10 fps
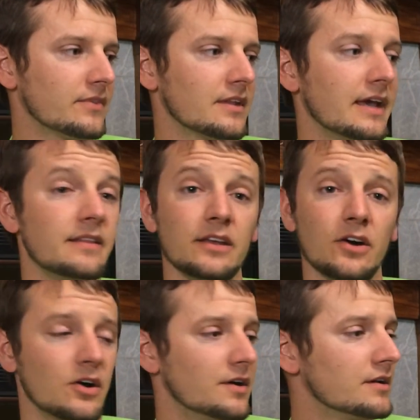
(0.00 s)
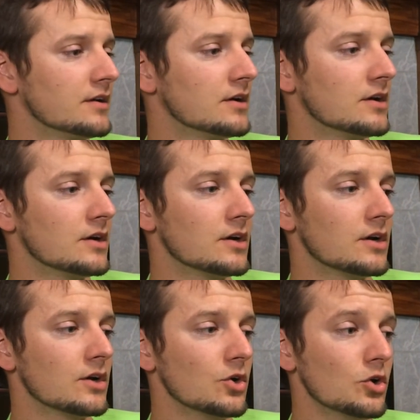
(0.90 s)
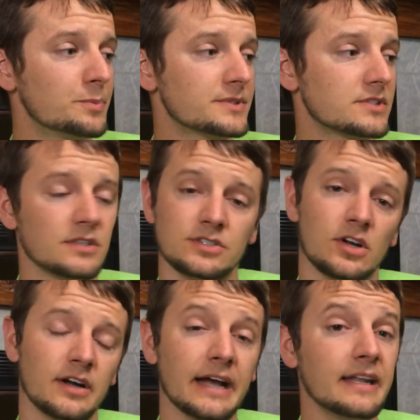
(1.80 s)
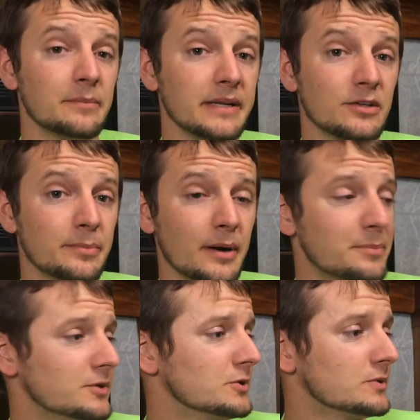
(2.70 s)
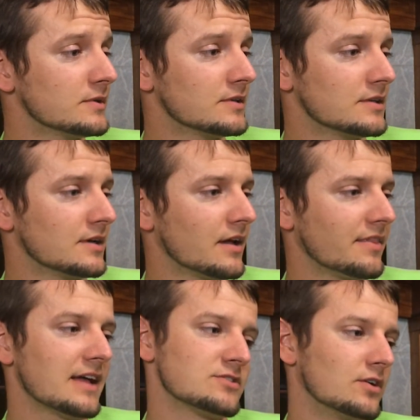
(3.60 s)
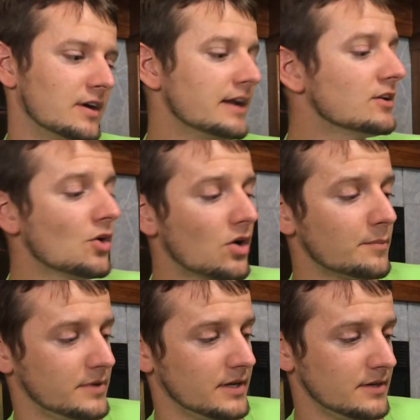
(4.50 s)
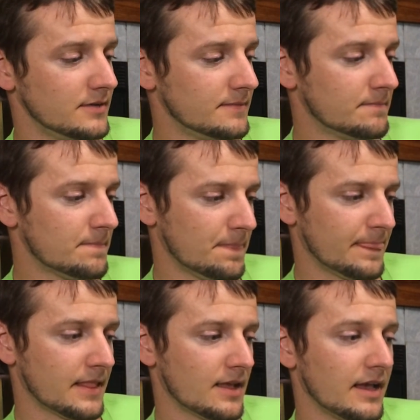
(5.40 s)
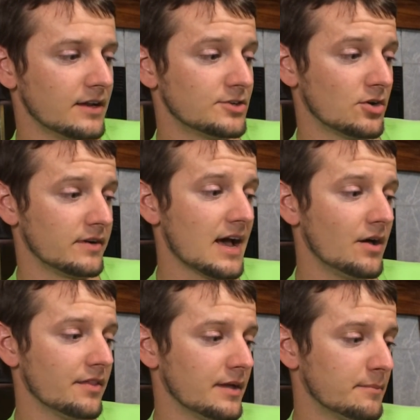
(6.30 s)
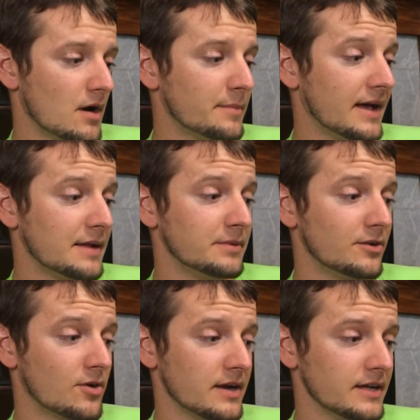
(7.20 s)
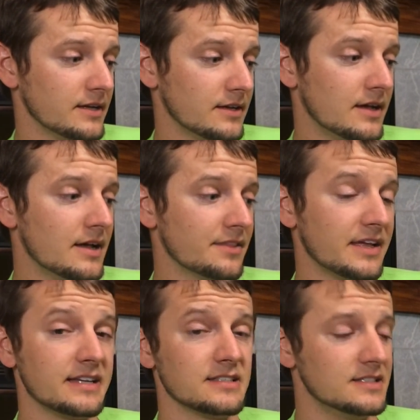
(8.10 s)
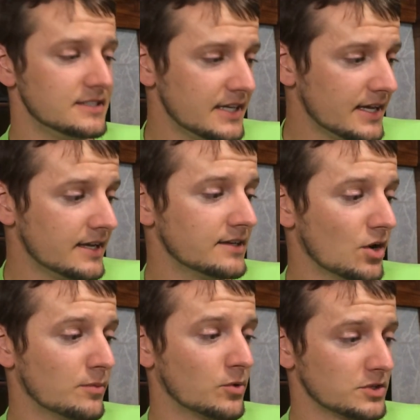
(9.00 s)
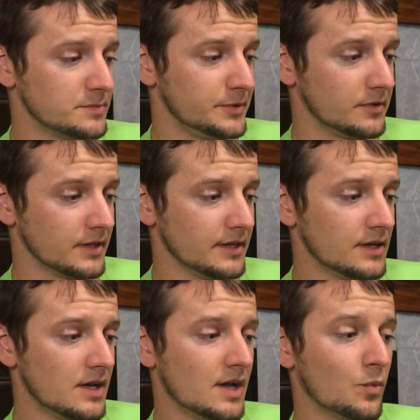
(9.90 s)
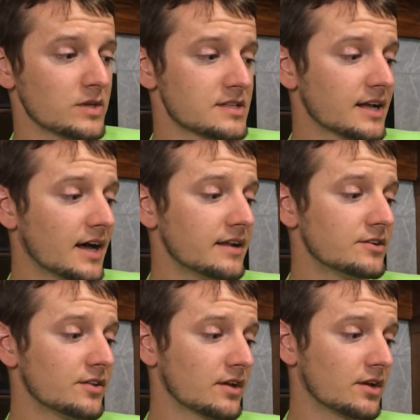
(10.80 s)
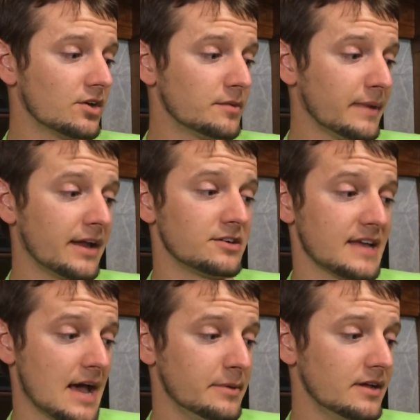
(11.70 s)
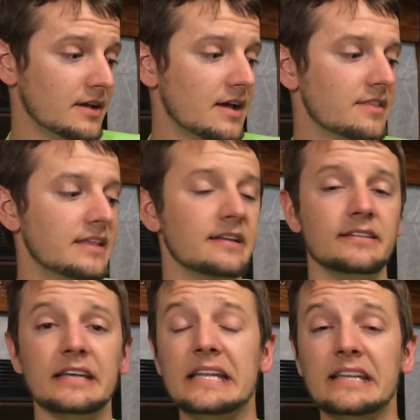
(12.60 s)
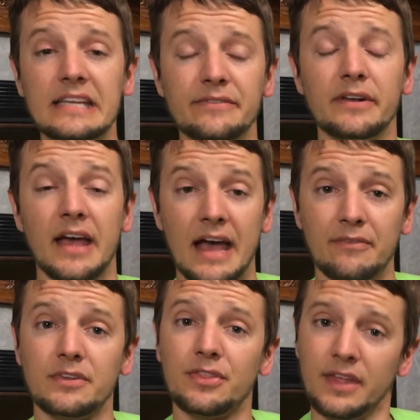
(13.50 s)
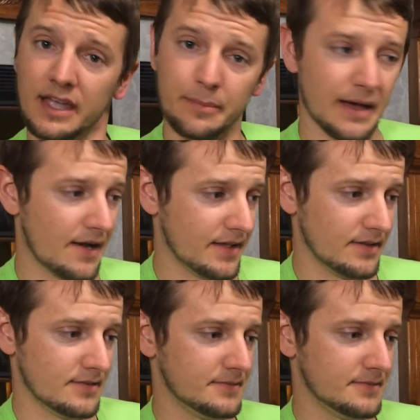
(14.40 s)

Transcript: In the yard. Oops, sorry, I didn't mean to bump you. That's all right, no harm done. And it turned out that Mama had been right. Things did go more smoothly. Once they got into the good manners habit, they didn't even have to think about it.